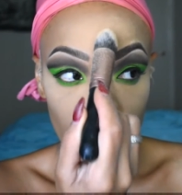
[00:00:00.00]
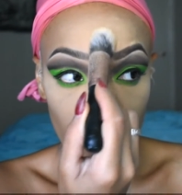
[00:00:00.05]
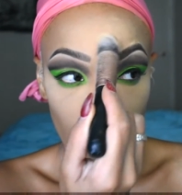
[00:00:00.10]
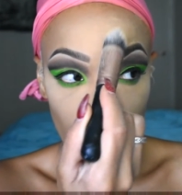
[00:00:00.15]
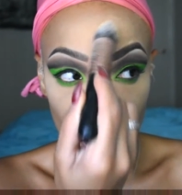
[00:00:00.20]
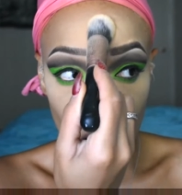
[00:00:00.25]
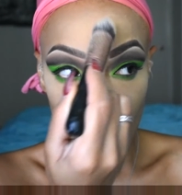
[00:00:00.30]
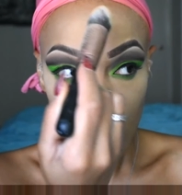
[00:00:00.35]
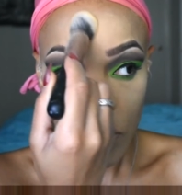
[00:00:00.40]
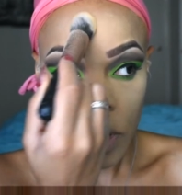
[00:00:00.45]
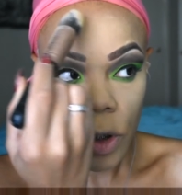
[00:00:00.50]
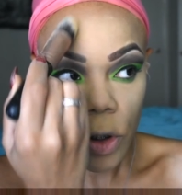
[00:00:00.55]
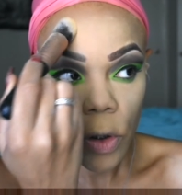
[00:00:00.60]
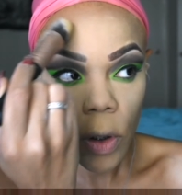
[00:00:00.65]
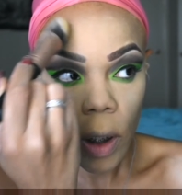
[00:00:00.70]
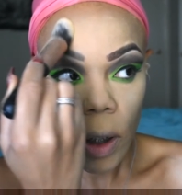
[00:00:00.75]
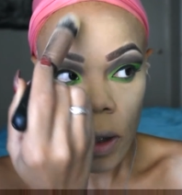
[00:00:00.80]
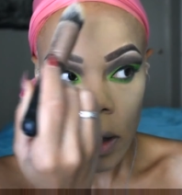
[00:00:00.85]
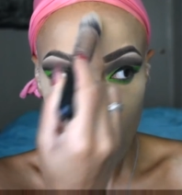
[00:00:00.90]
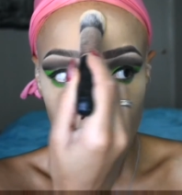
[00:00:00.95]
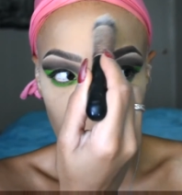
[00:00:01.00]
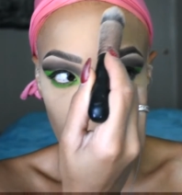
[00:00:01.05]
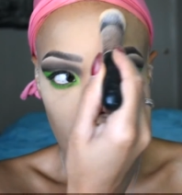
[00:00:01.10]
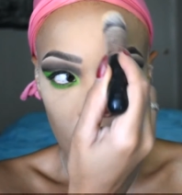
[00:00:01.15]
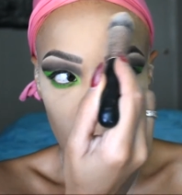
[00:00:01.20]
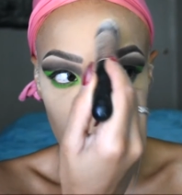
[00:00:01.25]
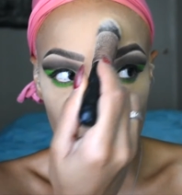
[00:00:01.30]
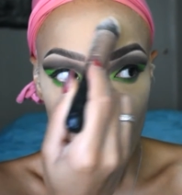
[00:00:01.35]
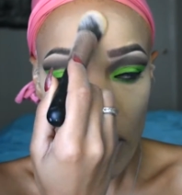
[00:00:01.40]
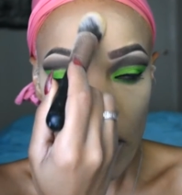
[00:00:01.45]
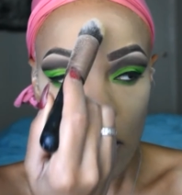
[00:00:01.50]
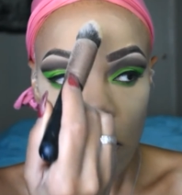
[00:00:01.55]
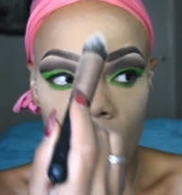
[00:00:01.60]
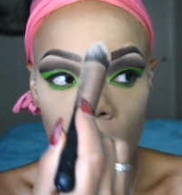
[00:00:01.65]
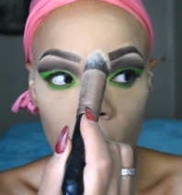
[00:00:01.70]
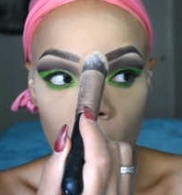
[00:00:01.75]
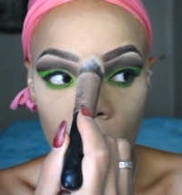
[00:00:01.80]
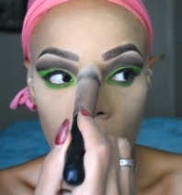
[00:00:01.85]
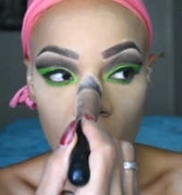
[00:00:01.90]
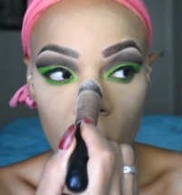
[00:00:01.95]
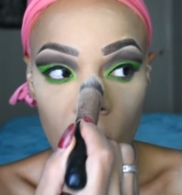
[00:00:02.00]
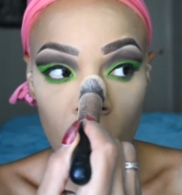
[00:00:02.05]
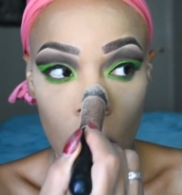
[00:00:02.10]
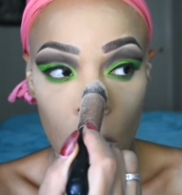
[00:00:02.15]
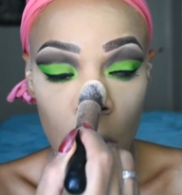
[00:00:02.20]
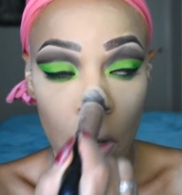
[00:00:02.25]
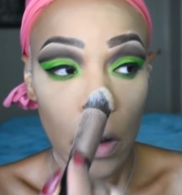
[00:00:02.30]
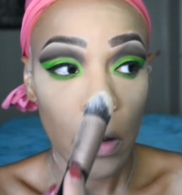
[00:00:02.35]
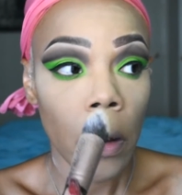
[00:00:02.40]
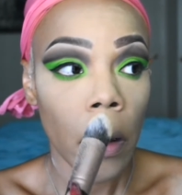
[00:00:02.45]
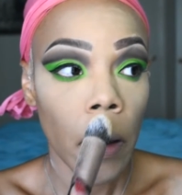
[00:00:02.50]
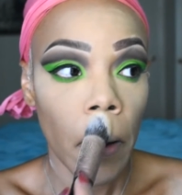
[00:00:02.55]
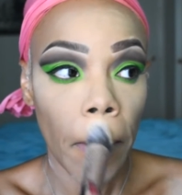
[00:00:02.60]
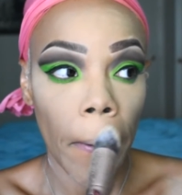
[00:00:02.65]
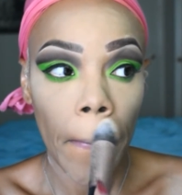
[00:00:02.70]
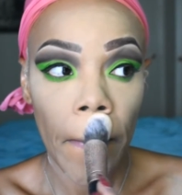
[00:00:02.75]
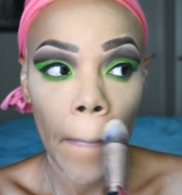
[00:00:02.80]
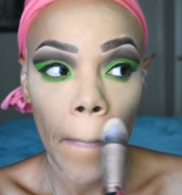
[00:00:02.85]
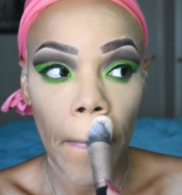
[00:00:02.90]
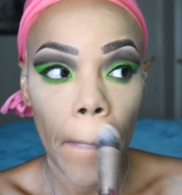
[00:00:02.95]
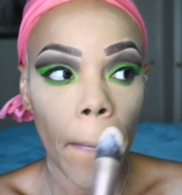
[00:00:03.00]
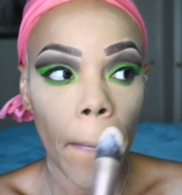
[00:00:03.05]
And I'm just trying to save face on this video here.